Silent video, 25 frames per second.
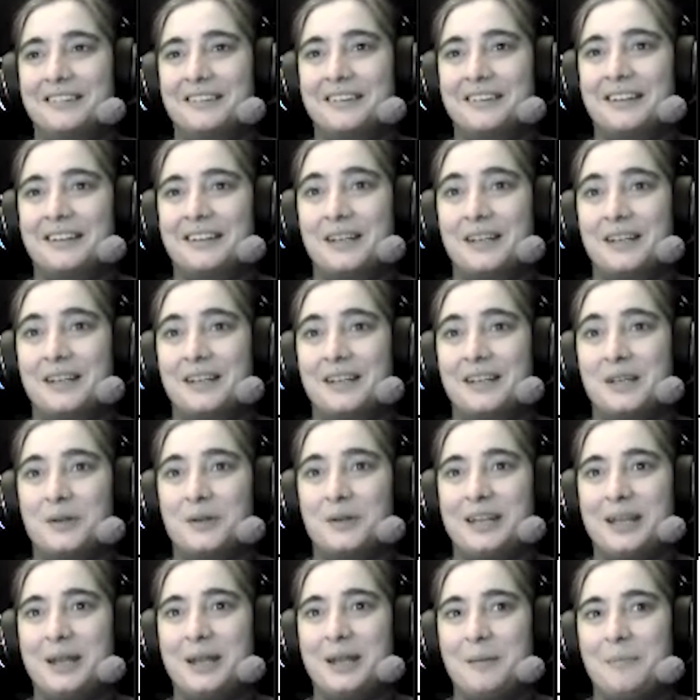Can you
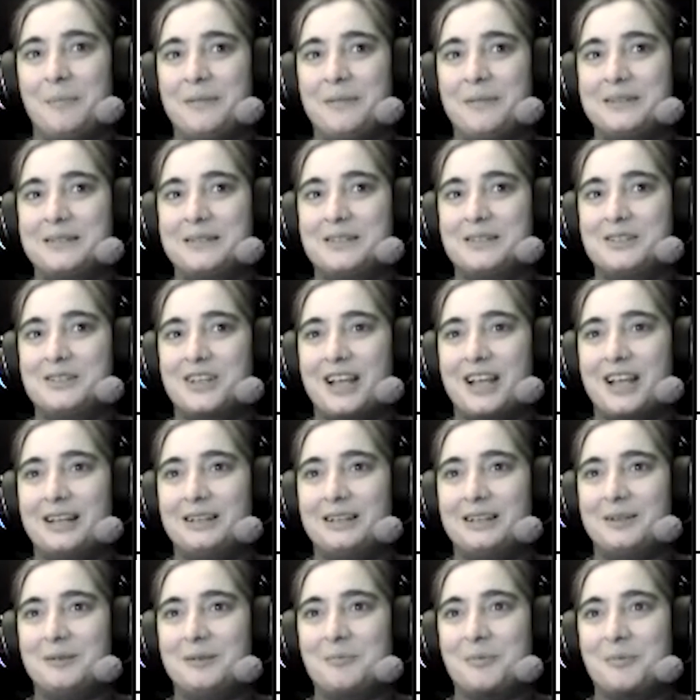keep this
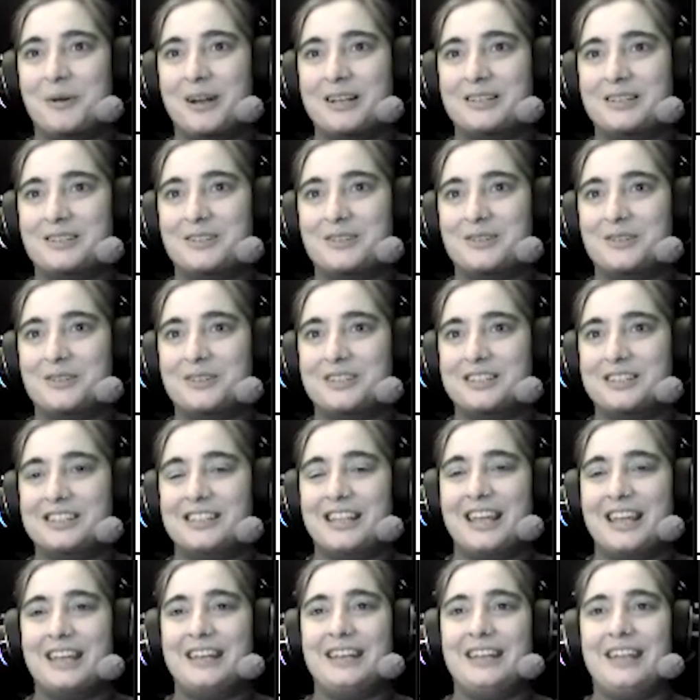gentle pressure
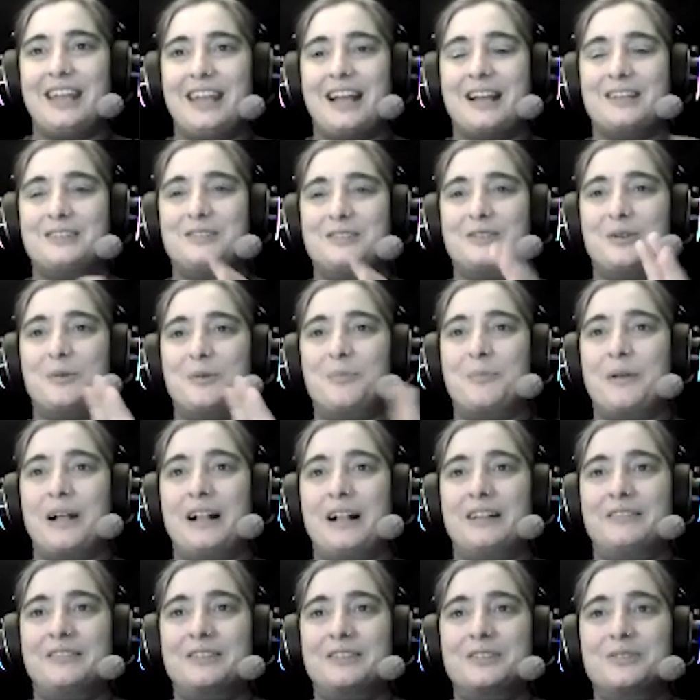steady as your
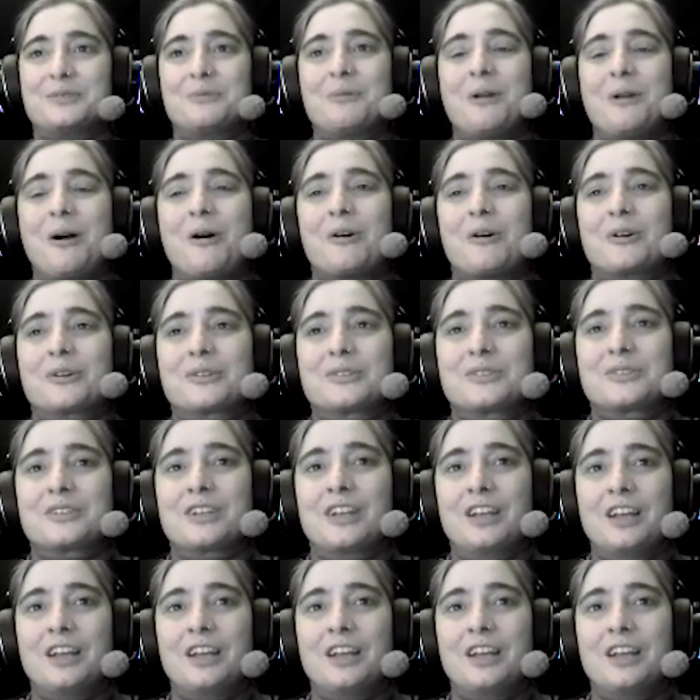pelvis rocks?